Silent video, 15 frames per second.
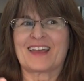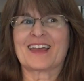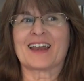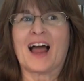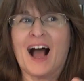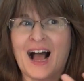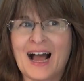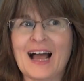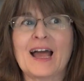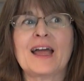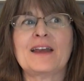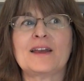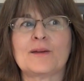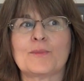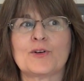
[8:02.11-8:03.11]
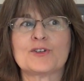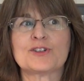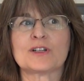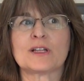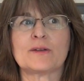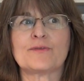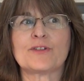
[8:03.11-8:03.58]
can hide
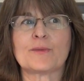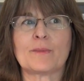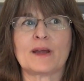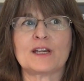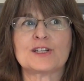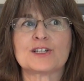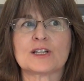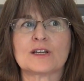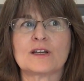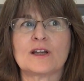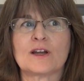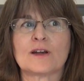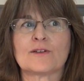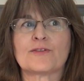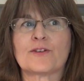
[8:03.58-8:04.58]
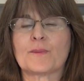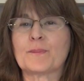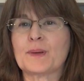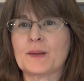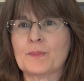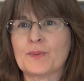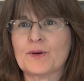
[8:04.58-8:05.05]
emotional information
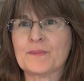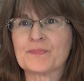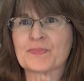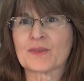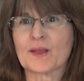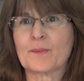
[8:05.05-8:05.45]
from people,